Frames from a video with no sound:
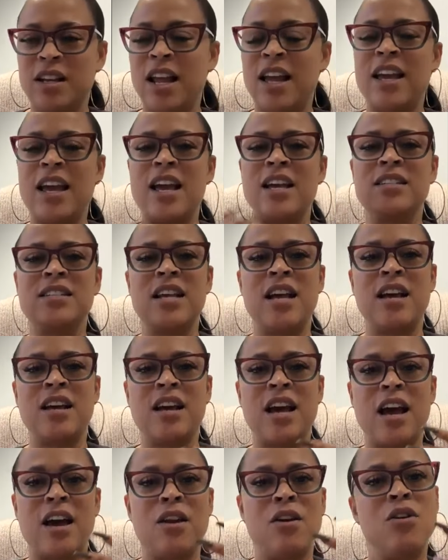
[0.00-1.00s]
like as I
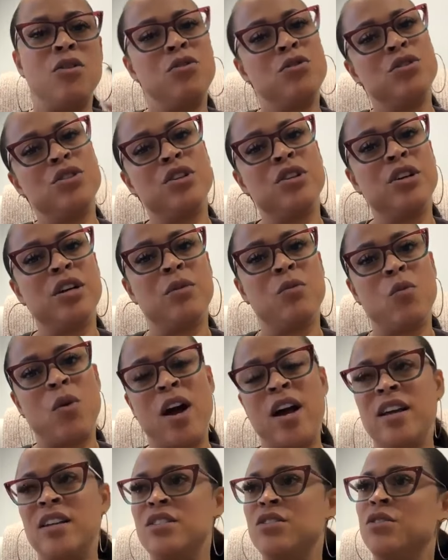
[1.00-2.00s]
got older and
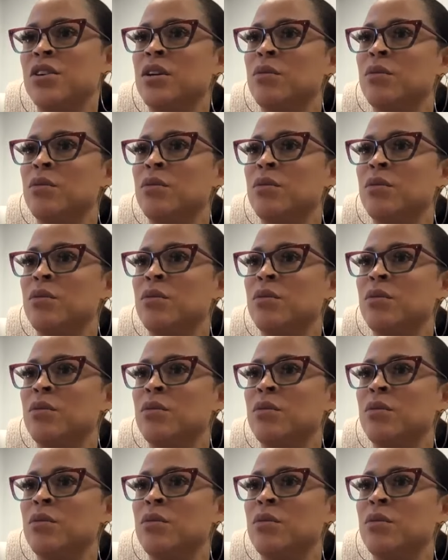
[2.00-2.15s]
wiser